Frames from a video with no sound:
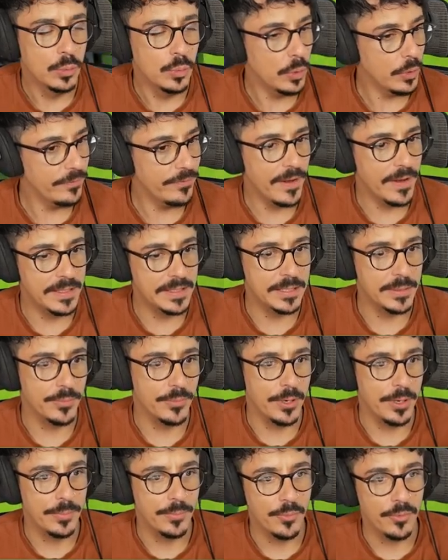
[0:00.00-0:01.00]
We'll find
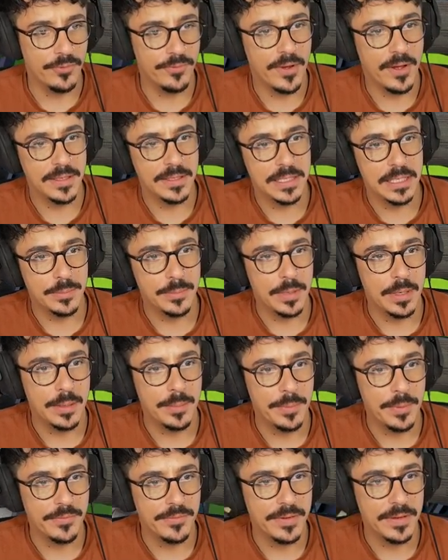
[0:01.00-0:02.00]
somewhere. We'll find
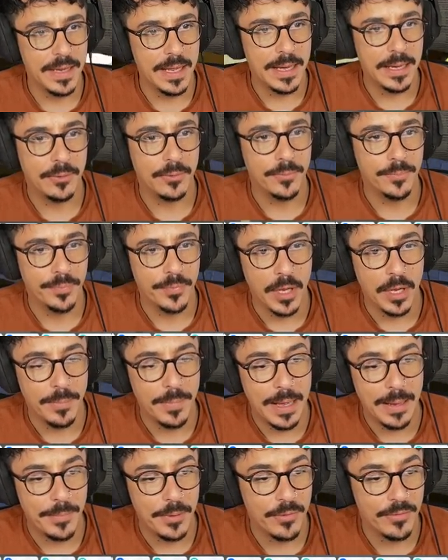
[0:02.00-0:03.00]
somewhere. But for now, I'm
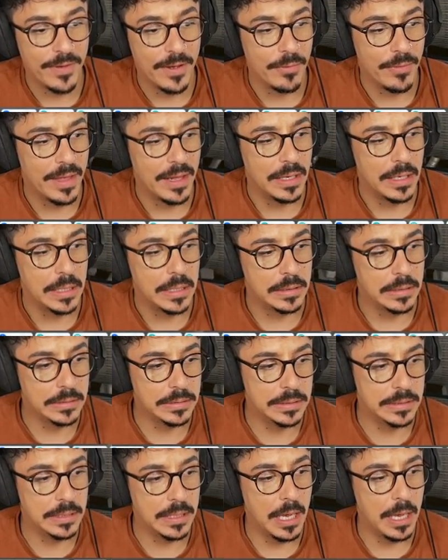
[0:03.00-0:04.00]
happy with how that
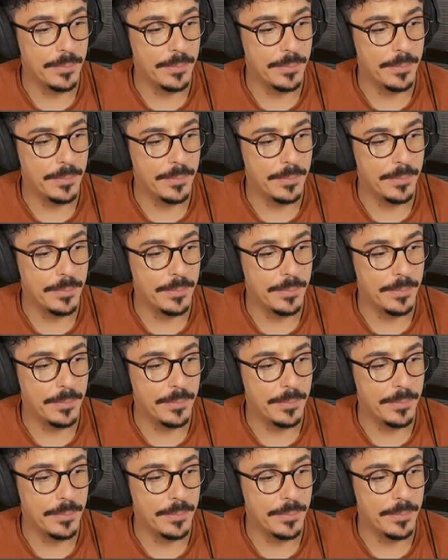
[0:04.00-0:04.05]
looks.